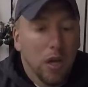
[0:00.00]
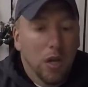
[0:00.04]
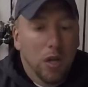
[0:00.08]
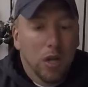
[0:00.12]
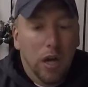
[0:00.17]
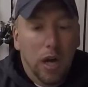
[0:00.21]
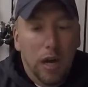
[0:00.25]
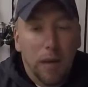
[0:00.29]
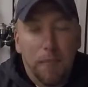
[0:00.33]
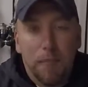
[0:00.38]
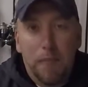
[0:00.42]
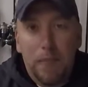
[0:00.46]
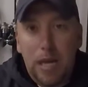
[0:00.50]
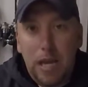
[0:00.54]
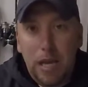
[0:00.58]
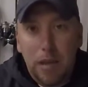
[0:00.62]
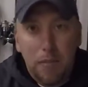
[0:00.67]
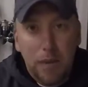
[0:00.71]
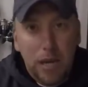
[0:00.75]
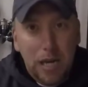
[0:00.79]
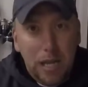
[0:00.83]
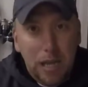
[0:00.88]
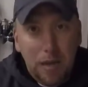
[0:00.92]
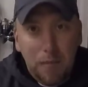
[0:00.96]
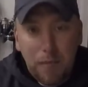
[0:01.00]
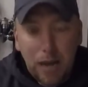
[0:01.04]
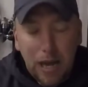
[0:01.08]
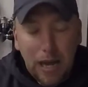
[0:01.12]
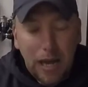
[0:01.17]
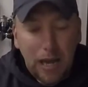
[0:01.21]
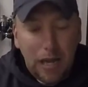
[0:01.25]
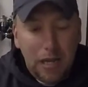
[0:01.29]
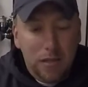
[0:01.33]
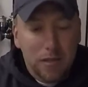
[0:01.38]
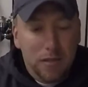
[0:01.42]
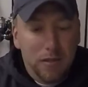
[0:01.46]
Caught many a
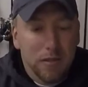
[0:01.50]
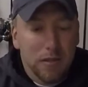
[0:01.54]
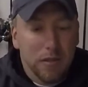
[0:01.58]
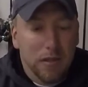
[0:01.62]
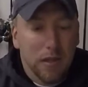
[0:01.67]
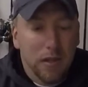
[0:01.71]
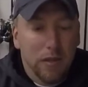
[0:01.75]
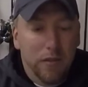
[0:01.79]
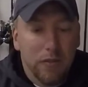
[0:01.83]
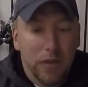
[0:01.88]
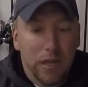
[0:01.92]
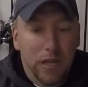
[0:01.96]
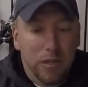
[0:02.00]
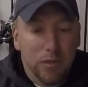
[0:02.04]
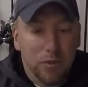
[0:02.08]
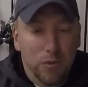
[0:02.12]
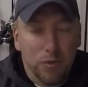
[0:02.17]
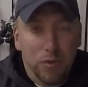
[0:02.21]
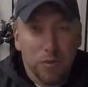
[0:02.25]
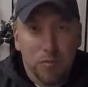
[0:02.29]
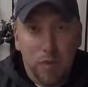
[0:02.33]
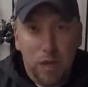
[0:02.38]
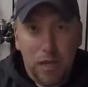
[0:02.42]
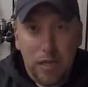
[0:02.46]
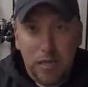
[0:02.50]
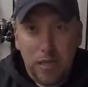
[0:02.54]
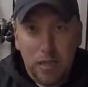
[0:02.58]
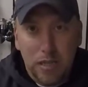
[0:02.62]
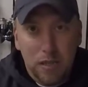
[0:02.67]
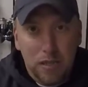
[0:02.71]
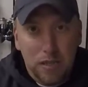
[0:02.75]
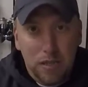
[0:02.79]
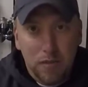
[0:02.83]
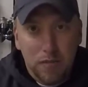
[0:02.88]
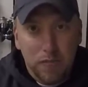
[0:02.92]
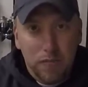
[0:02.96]
bass. Vance will splice
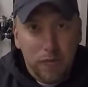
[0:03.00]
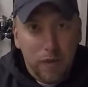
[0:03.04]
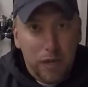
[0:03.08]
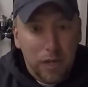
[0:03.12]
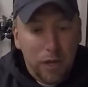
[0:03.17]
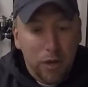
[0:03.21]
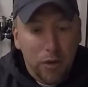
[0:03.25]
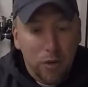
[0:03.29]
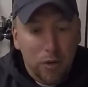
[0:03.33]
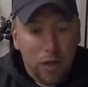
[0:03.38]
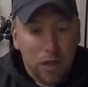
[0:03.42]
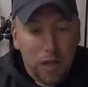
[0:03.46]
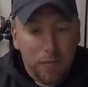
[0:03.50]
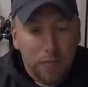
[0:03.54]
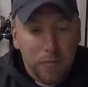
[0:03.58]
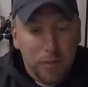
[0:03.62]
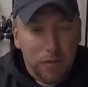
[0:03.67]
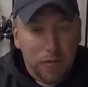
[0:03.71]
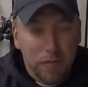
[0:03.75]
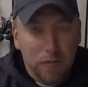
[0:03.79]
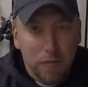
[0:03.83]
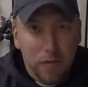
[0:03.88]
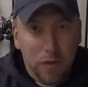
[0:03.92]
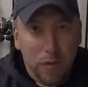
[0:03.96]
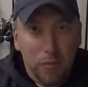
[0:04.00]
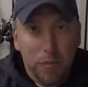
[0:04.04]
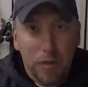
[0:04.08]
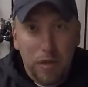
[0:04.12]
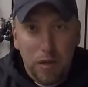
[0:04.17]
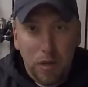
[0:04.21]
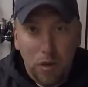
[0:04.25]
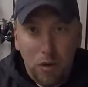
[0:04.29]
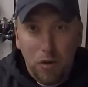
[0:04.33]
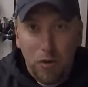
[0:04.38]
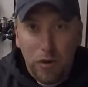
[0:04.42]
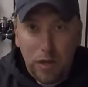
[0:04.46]
in some video clips of me
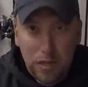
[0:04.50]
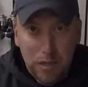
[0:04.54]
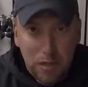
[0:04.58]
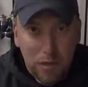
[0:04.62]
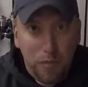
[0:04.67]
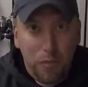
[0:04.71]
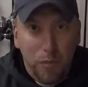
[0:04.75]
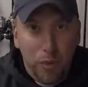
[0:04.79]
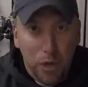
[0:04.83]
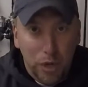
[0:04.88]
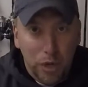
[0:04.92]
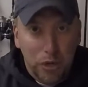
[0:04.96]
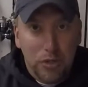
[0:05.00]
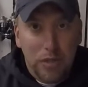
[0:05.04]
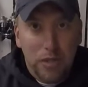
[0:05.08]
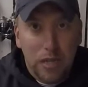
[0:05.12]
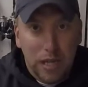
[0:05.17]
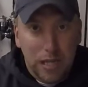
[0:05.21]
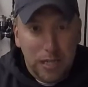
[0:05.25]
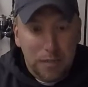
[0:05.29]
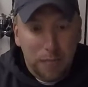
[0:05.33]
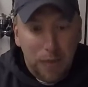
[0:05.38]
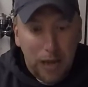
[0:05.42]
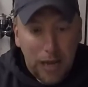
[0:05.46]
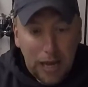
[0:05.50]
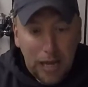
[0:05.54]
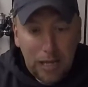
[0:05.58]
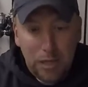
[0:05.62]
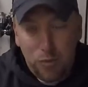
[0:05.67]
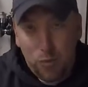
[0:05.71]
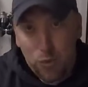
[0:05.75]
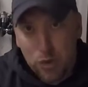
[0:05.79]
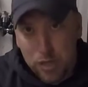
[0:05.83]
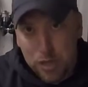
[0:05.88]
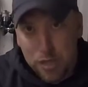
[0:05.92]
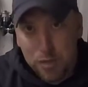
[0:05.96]
hauling in some pretty good sized
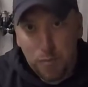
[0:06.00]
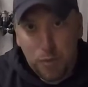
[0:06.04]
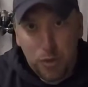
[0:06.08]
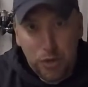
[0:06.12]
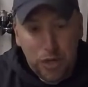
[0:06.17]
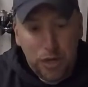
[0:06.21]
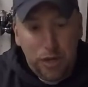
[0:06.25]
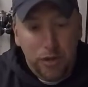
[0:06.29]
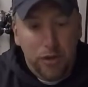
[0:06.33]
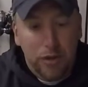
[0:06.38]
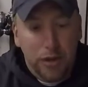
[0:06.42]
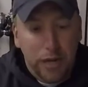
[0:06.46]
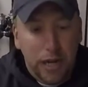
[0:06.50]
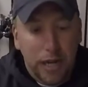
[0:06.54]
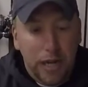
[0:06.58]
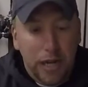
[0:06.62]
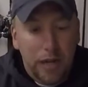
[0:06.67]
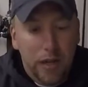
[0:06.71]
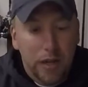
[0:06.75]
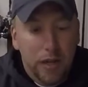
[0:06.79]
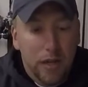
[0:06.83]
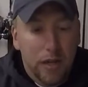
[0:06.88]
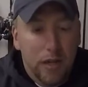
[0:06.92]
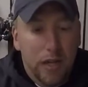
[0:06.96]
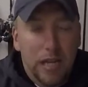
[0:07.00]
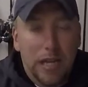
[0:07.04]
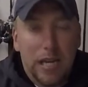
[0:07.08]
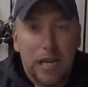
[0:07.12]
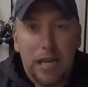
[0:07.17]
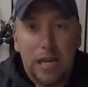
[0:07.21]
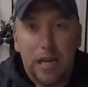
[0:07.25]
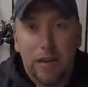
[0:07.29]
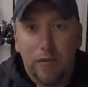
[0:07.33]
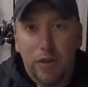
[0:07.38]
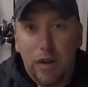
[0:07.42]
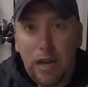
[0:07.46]
bass with this particular guy.
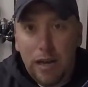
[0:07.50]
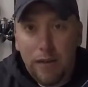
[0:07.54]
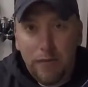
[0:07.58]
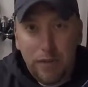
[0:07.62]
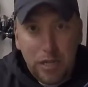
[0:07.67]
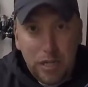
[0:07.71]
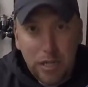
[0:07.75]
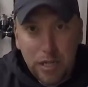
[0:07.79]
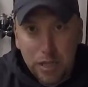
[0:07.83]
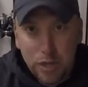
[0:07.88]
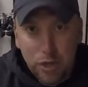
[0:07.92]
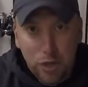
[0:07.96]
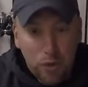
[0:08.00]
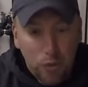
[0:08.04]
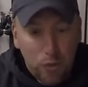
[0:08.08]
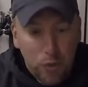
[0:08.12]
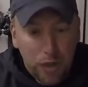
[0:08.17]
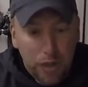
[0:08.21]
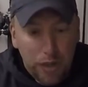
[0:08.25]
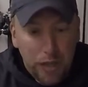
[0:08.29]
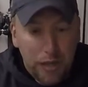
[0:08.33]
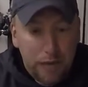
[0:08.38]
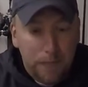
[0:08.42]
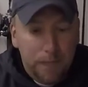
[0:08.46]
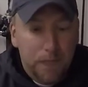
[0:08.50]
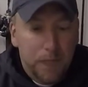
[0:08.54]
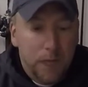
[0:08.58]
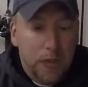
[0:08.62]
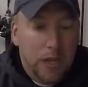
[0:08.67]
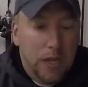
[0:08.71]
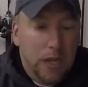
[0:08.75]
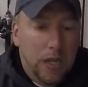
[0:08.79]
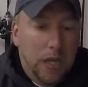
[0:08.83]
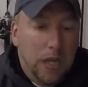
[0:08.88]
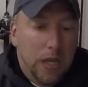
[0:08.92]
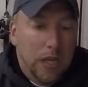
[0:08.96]
Never having an issue with it.
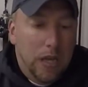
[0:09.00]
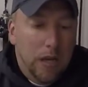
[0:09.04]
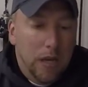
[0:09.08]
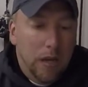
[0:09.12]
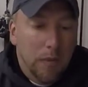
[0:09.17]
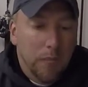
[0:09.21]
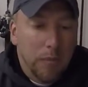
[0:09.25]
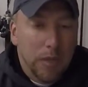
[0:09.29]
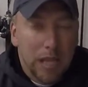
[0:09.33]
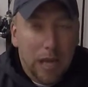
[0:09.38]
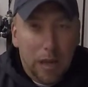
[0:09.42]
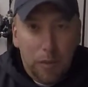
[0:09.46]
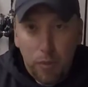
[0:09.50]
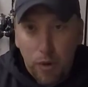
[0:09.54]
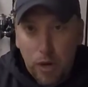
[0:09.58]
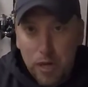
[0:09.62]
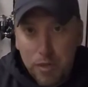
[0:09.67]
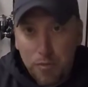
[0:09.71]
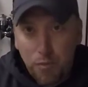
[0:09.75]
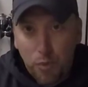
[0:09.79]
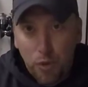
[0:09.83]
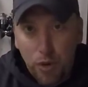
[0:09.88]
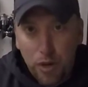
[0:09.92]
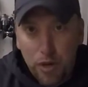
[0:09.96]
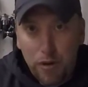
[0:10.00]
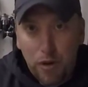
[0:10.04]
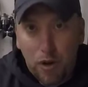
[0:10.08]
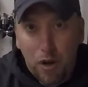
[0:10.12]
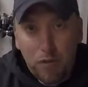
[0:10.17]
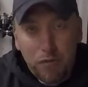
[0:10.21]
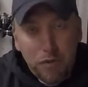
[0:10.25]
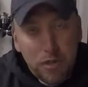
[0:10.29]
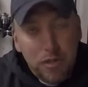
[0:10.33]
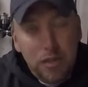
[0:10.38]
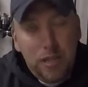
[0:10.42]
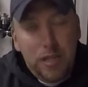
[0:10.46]
But that price point,
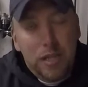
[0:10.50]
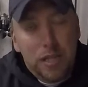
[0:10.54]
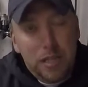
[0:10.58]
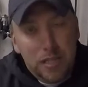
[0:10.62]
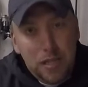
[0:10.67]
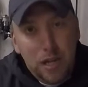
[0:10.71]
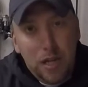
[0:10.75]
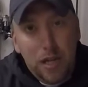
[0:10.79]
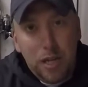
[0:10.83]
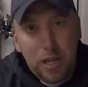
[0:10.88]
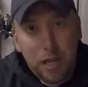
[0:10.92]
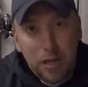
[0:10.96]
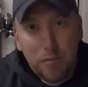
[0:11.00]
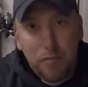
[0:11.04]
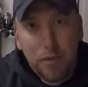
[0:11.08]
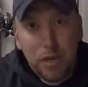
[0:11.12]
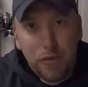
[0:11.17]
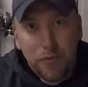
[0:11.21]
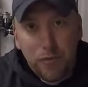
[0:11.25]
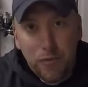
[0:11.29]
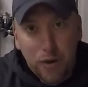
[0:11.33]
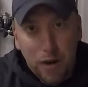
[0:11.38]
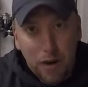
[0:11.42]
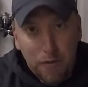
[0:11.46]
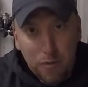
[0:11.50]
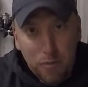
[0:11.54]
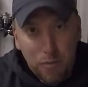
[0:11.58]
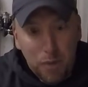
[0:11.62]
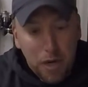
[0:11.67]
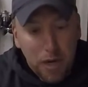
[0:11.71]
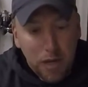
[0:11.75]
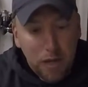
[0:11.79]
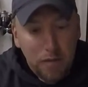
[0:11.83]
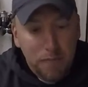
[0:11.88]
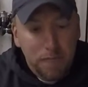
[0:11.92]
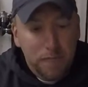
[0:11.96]
obviously that's not going to be for
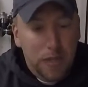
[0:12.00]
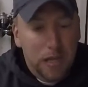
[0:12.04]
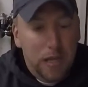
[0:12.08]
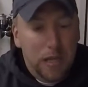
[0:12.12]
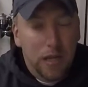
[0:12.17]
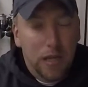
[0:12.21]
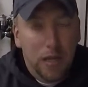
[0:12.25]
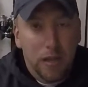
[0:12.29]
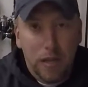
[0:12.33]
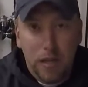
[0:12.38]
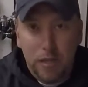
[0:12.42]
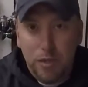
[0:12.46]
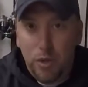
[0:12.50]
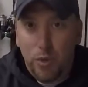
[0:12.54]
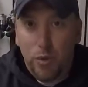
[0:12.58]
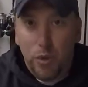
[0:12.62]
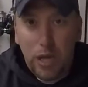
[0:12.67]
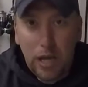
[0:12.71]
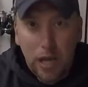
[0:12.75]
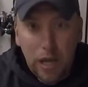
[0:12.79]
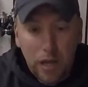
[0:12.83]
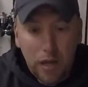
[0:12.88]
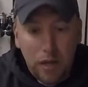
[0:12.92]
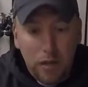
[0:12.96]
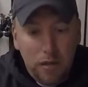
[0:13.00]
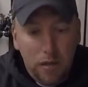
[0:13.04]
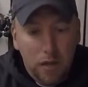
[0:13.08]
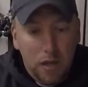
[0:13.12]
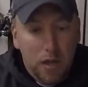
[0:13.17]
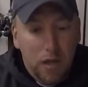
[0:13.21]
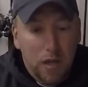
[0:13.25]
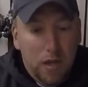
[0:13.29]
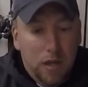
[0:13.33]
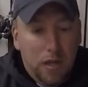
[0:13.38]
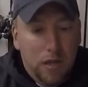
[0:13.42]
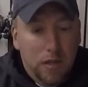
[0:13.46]
everybody, and that's okay.
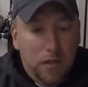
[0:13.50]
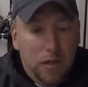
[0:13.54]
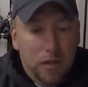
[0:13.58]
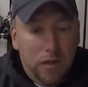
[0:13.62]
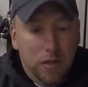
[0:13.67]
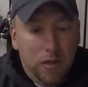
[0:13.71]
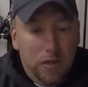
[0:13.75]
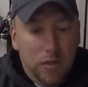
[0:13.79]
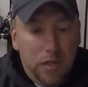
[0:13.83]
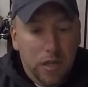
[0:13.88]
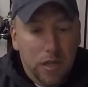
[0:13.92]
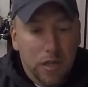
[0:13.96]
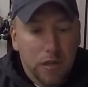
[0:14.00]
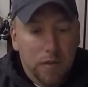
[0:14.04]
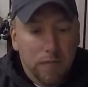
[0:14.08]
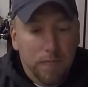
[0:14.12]
There's